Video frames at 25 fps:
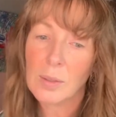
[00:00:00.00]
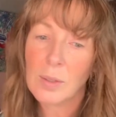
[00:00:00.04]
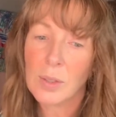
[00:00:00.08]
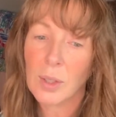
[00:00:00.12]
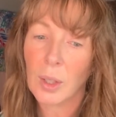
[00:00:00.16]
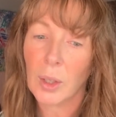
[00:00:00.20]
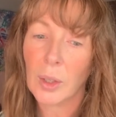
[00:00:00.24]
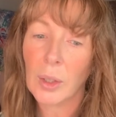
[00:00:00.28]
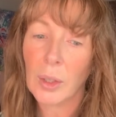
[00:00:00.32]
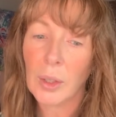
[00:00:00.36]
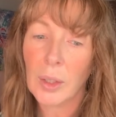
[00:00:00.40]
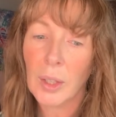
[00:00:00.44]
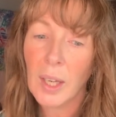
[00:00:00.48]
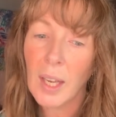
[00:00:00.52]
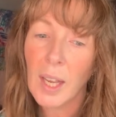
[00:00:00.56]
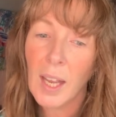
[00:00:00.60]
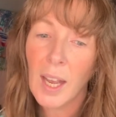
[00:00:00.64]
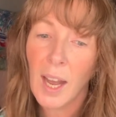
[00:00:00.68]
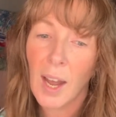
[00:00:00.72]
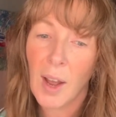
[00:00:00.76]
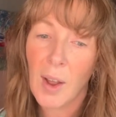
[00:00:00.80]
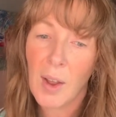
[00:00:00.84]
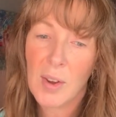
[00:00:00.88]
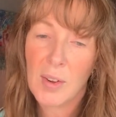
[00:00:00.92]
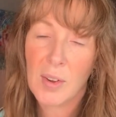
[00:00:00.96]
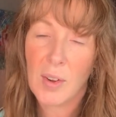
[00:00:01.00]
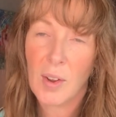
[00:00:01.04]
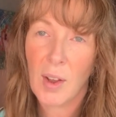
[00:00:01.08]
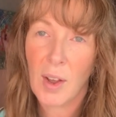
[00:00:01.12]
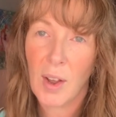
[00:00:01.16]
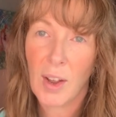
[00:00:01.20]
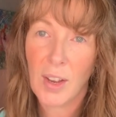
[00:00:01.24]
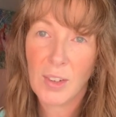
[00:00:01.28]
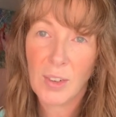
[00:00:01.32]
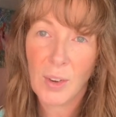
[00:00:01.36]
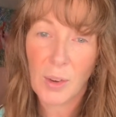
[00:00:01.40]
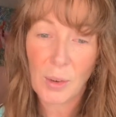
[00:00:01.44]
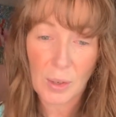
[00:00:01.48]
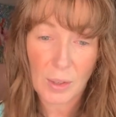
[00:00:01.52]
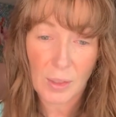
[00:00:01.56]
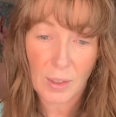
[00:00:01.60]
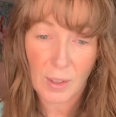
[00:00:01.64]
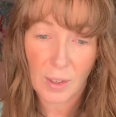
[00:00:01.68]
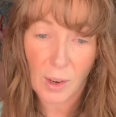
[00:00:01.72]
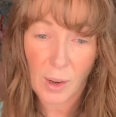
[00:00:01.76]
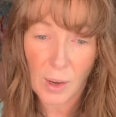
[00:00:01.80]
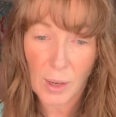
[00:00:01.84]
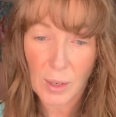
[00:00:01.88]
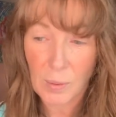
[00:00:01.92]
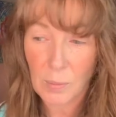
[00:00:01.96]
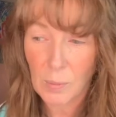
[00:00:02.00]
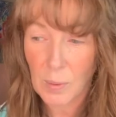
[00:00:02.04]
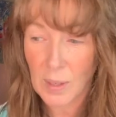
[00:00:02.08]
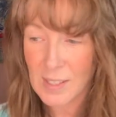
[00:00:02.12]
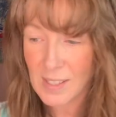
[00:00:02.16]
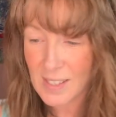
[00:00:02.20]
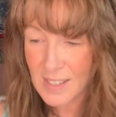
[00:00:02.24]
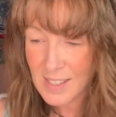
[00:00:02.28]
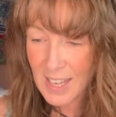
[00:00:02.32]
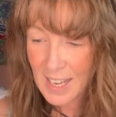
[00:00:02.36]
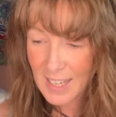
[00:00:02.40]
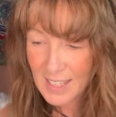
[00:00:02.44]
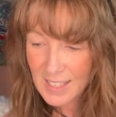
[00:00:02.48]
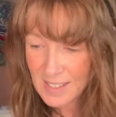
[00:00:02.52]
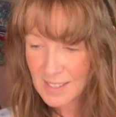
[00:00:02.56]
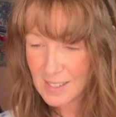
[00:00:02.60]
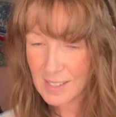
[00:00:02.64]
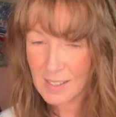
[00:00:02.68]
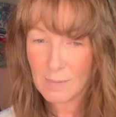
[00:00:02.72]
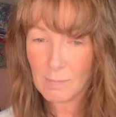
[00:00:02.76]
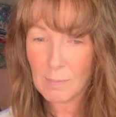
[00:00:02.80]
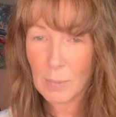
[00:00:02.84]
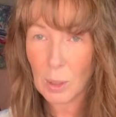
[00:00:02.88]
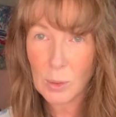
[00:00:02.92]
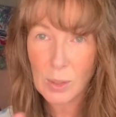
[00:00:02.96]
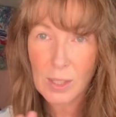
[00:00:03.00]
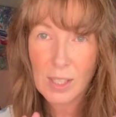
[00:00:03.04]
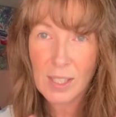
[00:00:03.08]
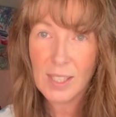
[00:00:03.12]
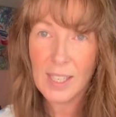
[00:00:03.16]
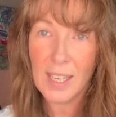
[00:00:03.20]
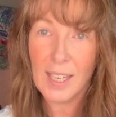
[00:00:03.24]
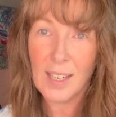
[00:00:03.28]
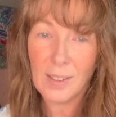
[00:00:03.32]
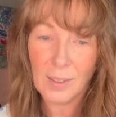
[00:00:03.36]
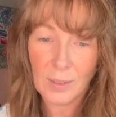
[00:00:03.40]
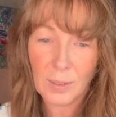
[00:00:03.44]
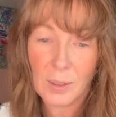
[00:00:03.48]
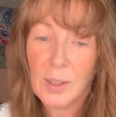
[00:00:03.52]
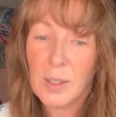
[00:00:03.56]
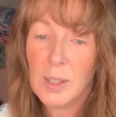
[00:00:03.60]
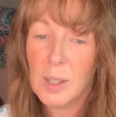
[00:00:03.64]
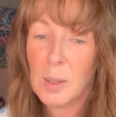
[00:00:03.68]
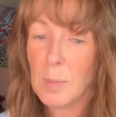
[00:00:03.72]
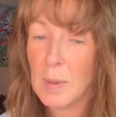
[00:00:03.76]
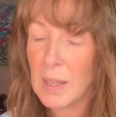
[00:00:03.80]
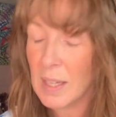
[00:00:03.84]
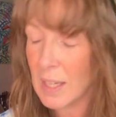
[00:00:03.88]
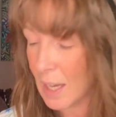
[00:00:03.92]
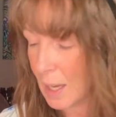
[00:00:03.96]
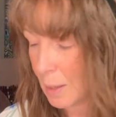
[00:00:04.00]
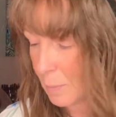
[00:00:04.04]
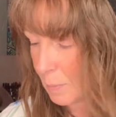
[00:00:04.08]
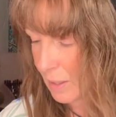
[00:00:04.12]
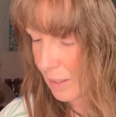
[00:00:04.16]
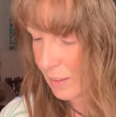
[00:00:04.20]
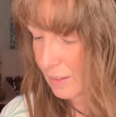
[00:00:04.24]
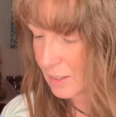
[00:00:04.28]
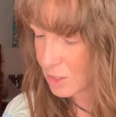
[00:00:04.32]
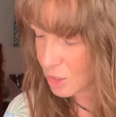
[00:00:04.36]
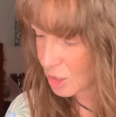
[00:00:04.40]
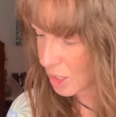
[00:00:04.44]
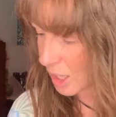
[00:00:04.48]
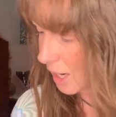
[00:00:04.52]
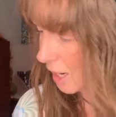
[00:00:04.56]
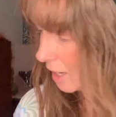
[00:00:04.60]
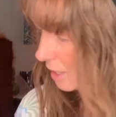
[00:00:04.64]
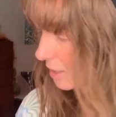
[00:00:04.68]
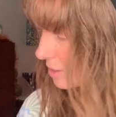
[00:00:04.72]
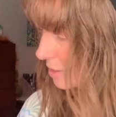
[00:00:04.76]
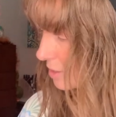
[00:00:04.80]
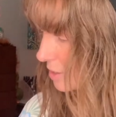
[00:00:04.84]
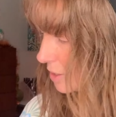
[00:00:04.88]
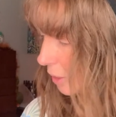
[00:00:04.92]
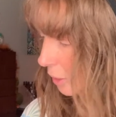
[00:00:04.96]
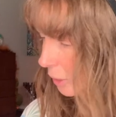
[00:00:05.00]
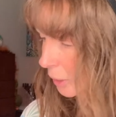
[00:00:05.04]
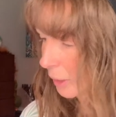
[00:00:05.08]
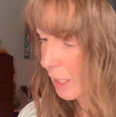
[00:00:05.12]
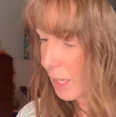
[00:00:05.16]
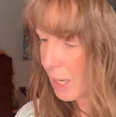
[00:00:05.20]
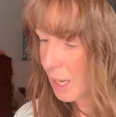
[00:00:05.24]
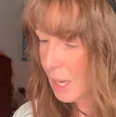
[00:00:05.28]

So and I know that I once that is melted down, I'm going to be keeping the jar. So,